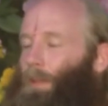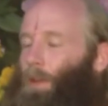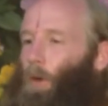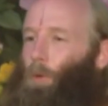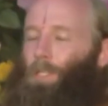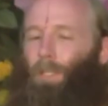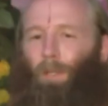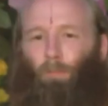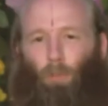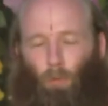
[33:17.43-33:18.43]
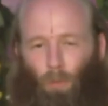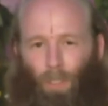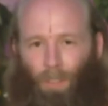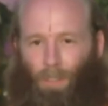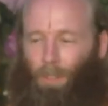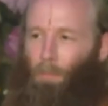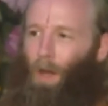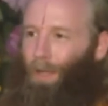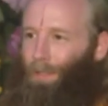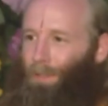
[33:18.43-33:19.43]
then always keep two things in
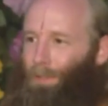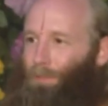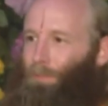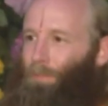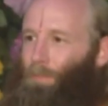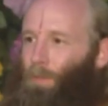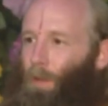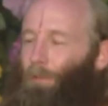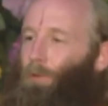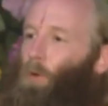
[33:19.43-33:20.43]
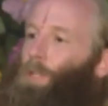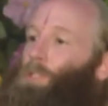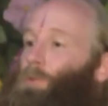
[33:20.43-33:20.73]
mind. Of course,